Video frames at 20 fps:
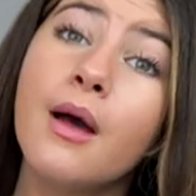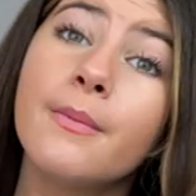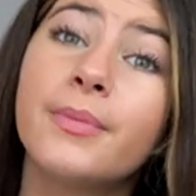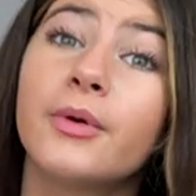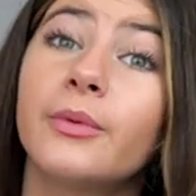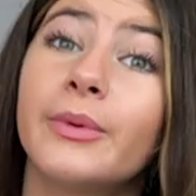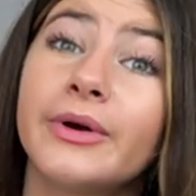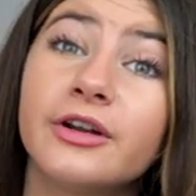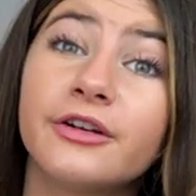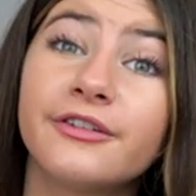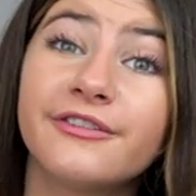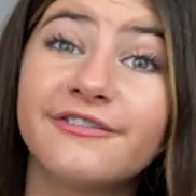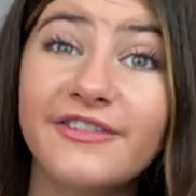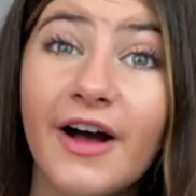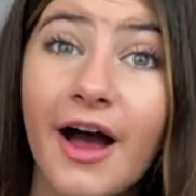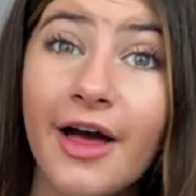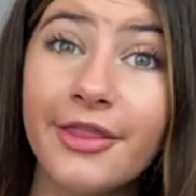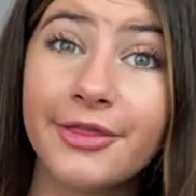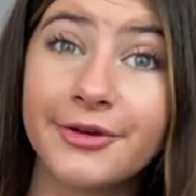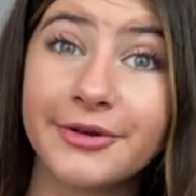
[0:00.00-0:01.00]
But when her
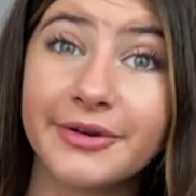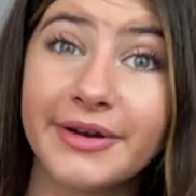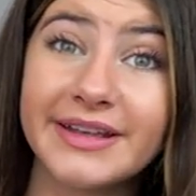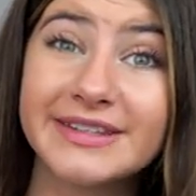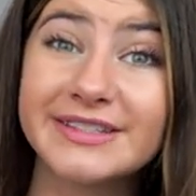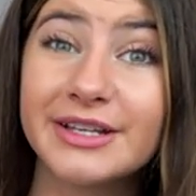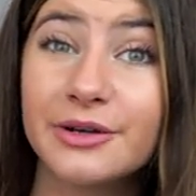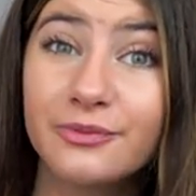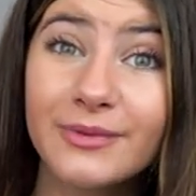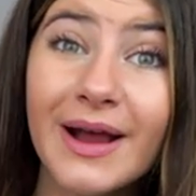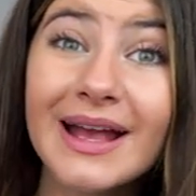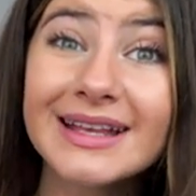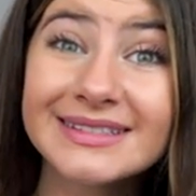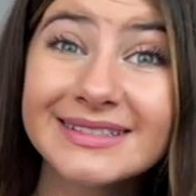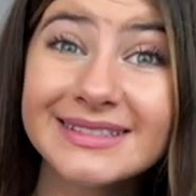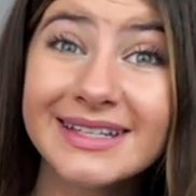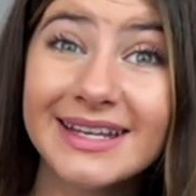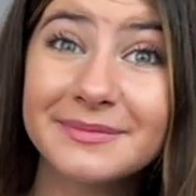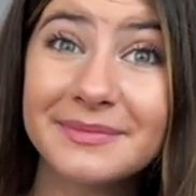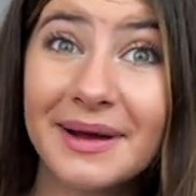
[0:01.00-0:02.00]
father is
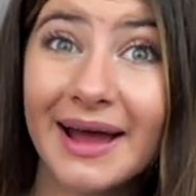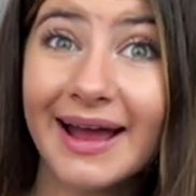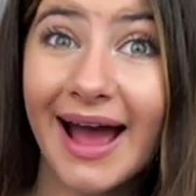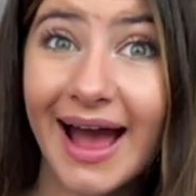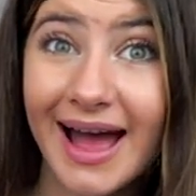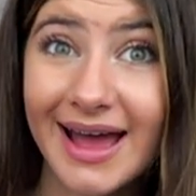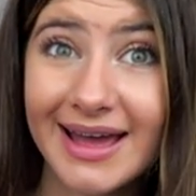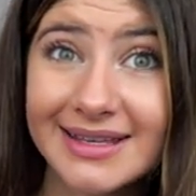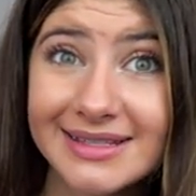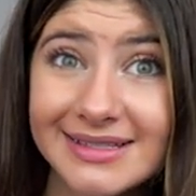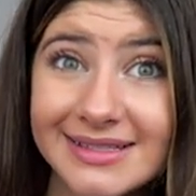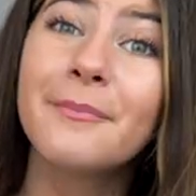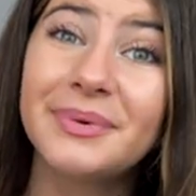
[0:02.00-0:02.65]
arrested by ICE,